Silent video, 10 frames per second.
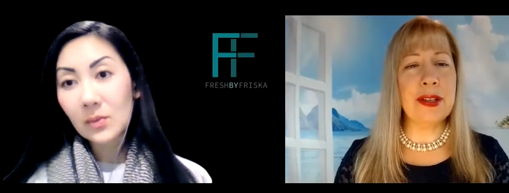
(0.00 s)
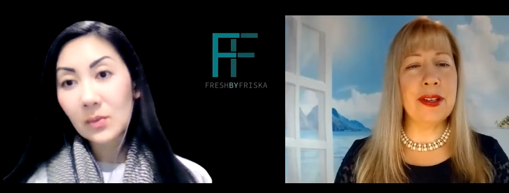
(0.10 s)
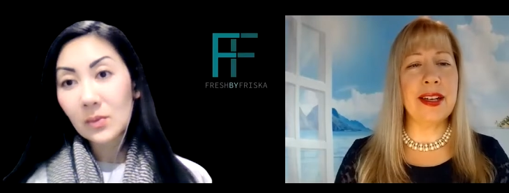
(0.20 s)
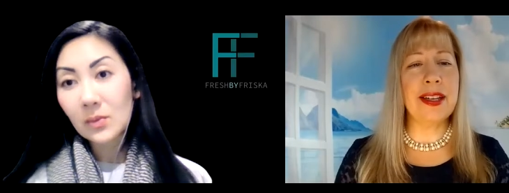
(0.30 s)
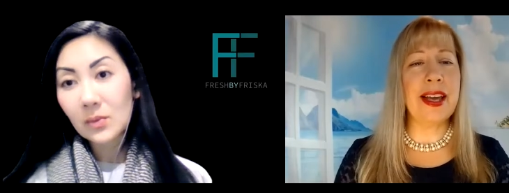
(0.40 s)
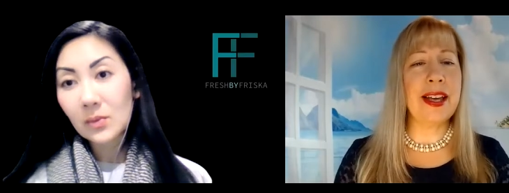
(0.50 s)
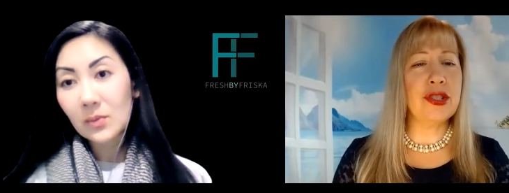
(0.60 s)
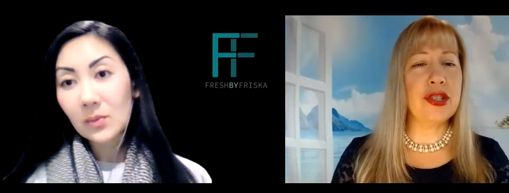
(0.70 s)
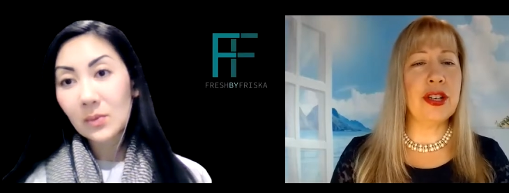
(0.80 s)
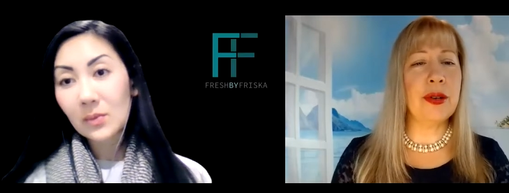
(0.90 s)
Speaker 1: in,
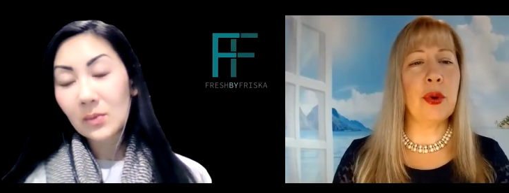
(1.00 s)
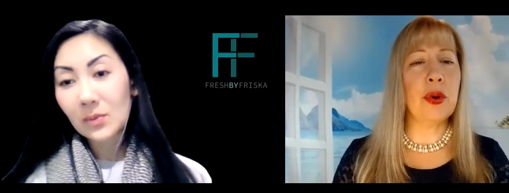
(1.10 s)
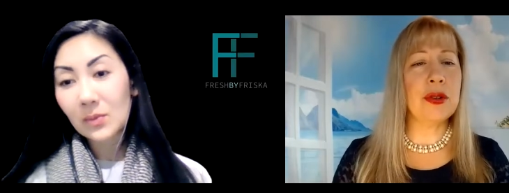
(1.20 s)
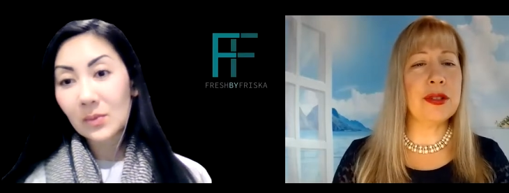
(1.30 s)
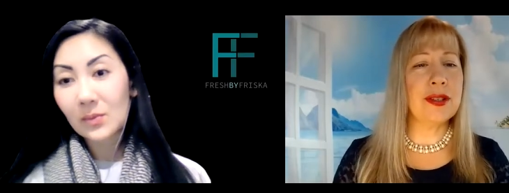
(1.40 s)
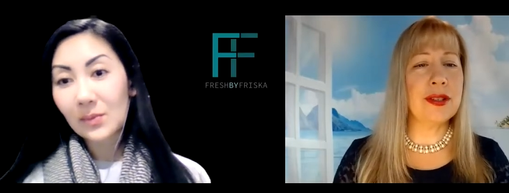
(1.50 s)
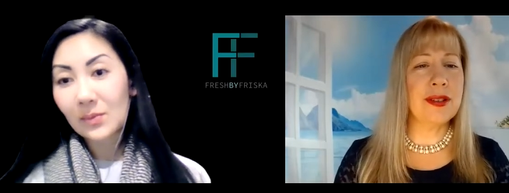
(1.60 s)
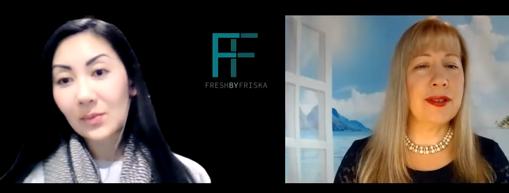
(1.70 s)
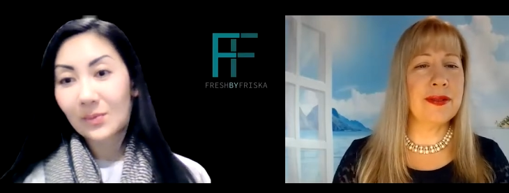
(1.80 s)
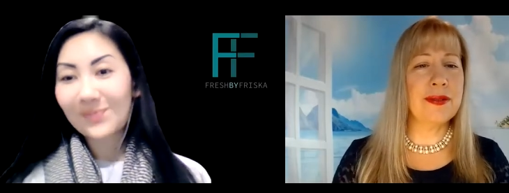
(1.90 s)
engaged and enrolled?
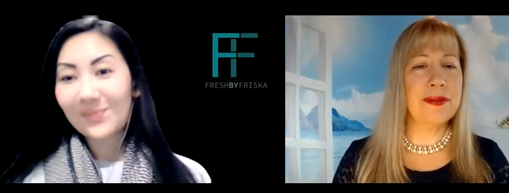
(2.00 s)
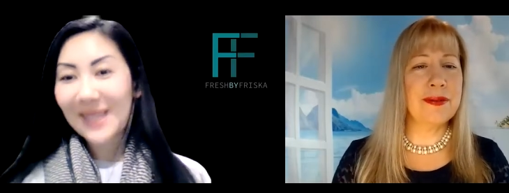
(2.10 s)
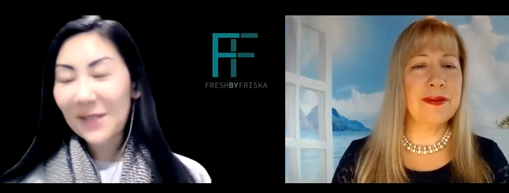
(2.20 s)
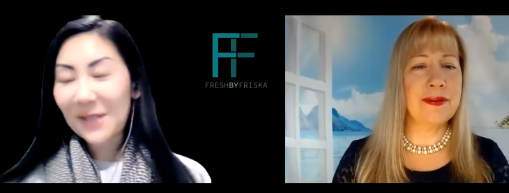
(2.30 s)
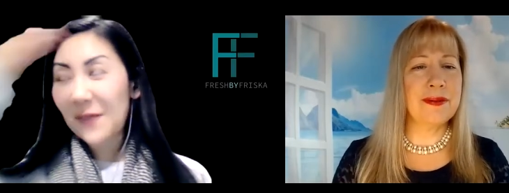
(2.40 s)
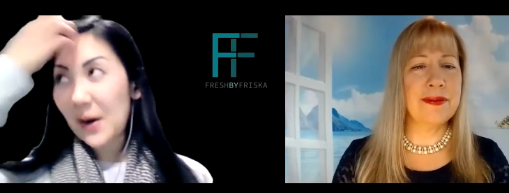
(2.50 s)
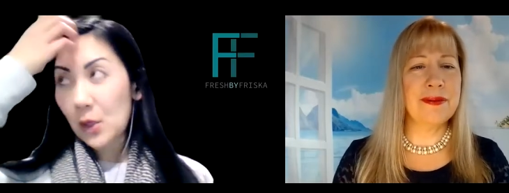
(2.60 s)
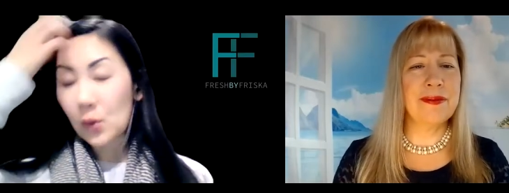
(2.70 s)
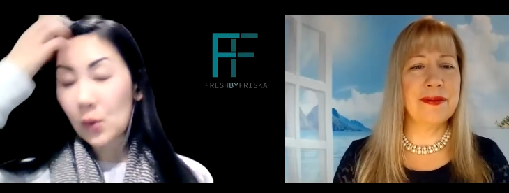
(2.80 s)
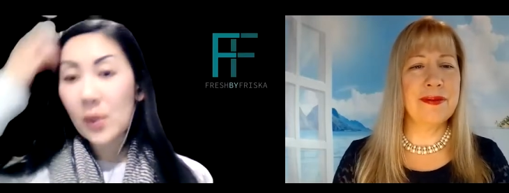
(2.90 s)
Speaker 2: That's a
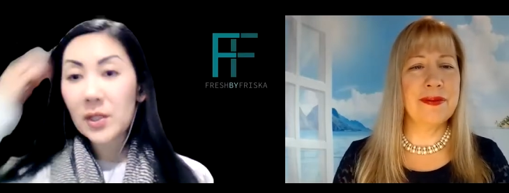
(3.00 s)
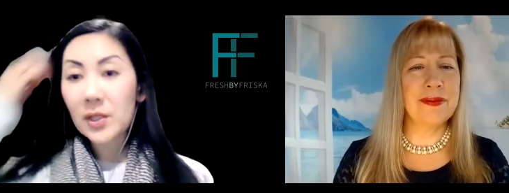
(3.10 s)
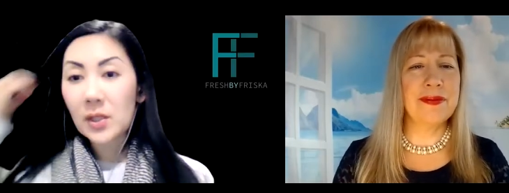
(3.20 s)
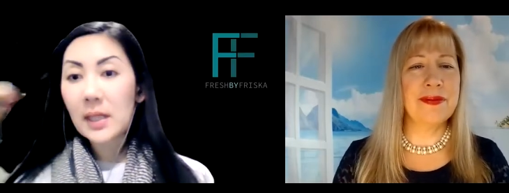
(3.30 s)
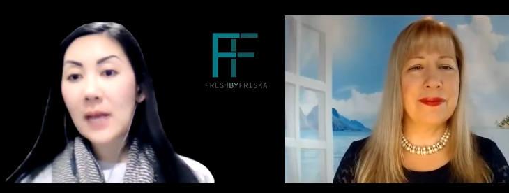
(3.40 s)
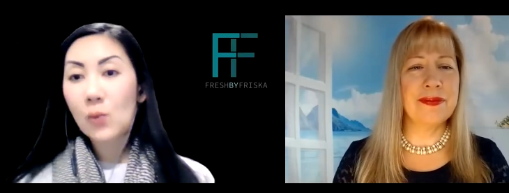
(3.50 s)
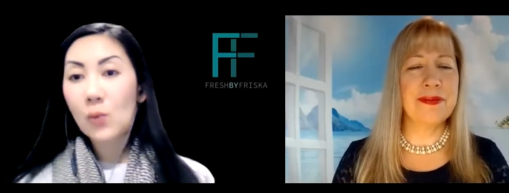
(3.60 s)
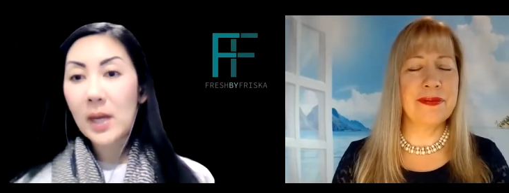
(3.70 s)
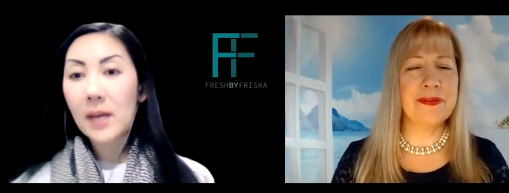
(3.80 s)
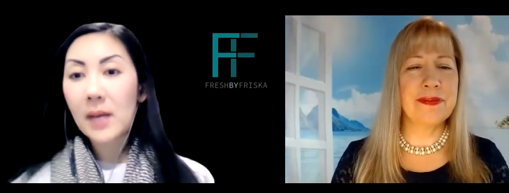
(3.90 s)
very good question.
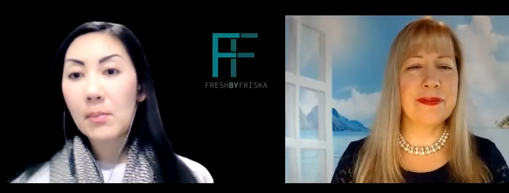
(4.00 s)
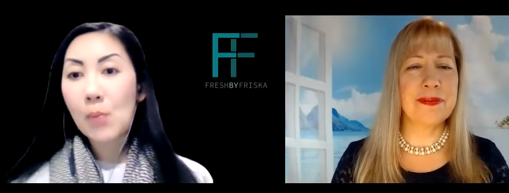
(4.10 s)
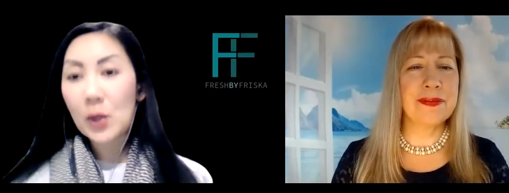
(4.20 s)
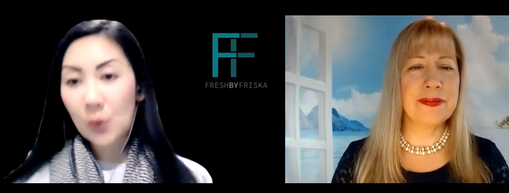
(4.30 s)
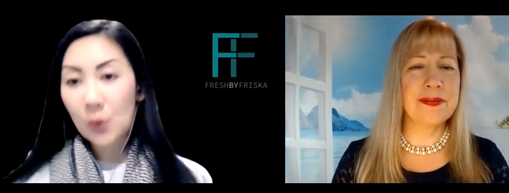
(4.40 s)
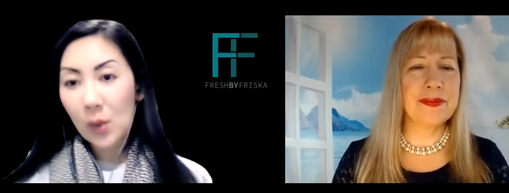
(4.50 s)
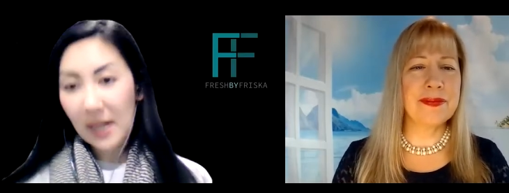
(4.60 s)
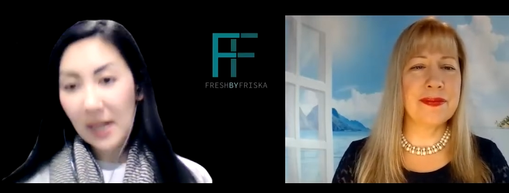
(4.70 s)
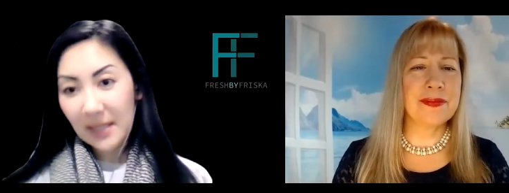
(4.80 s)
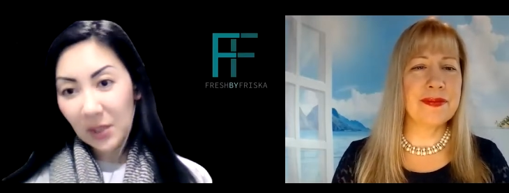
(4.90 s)
And where most
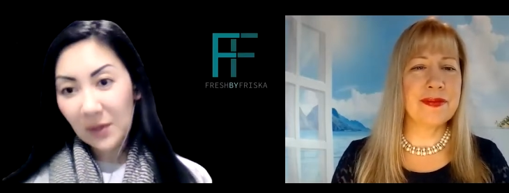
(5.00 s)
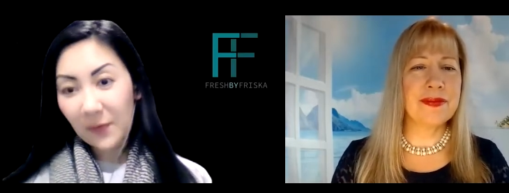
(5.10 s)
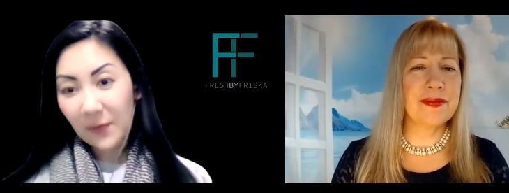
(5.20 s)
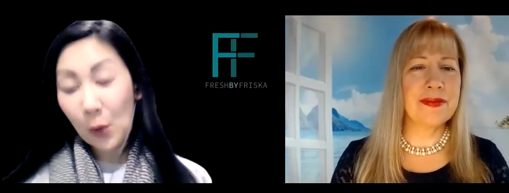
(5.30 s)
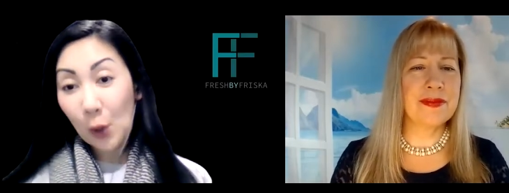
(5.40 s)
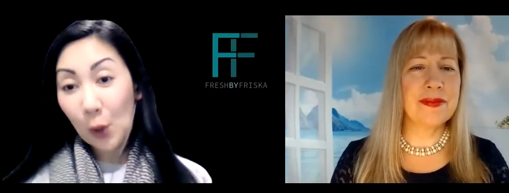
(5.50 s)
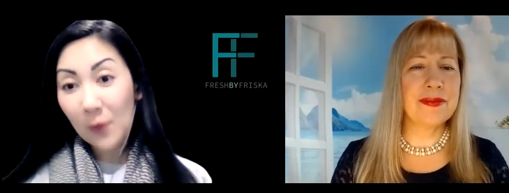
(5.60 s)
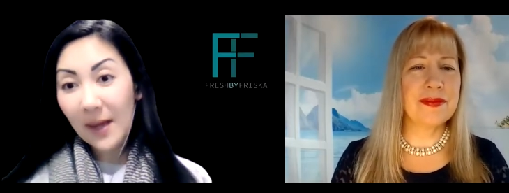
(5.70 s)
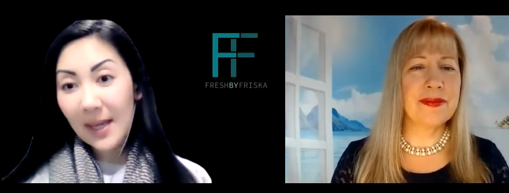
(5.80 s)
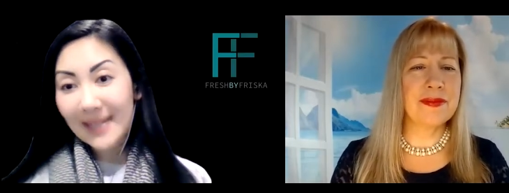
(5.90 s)
organizations fall
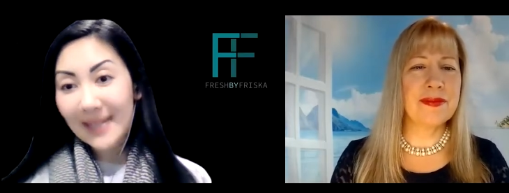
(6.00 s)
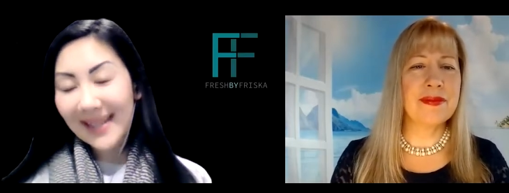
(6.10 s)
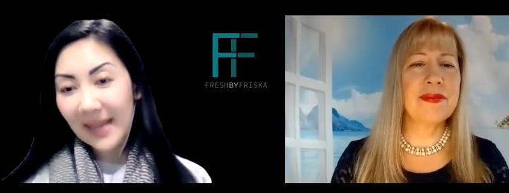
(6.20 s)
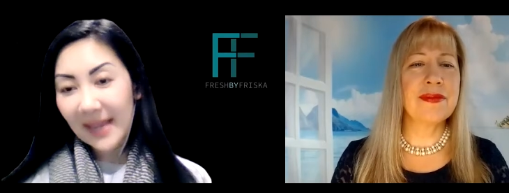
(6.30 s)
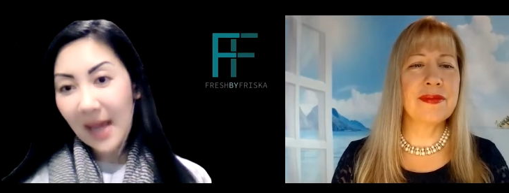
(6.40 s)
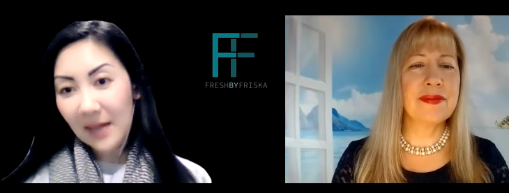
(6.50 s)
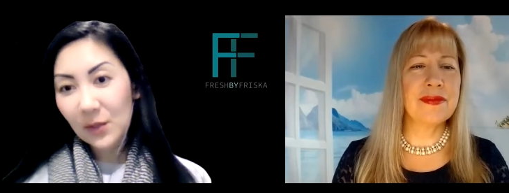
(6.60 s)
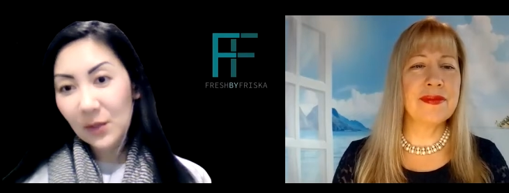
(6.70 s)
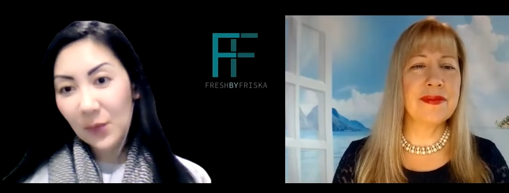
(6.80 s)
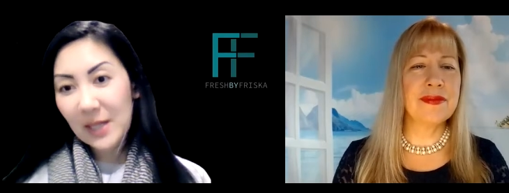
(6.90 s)
over is that they
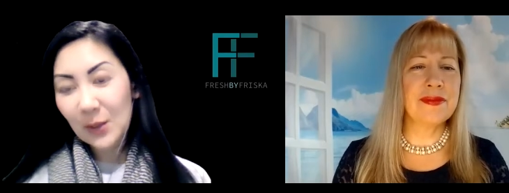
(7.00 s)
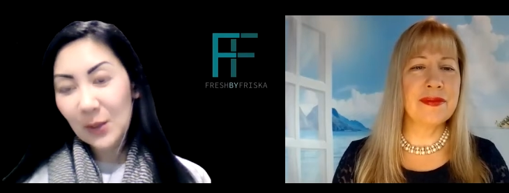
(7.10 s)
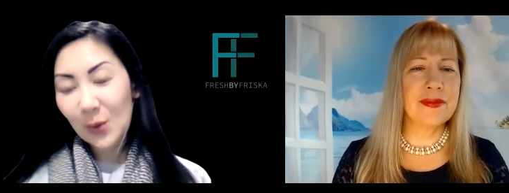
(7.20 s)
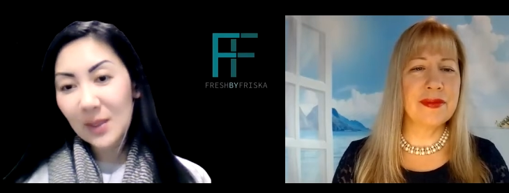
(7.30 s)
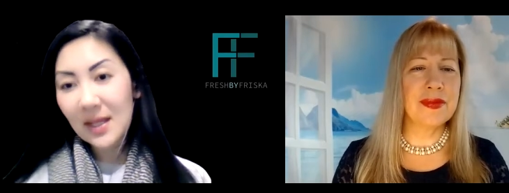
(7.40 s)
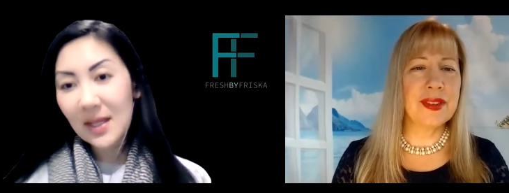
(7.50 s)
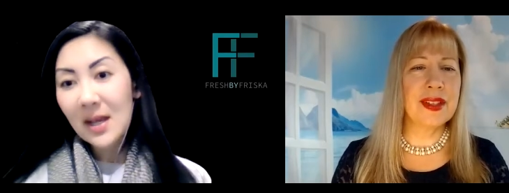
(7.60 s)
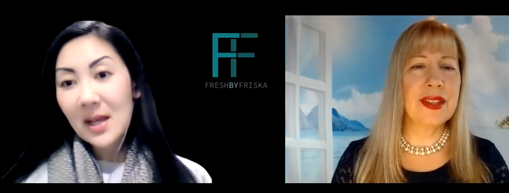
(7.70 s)
under resource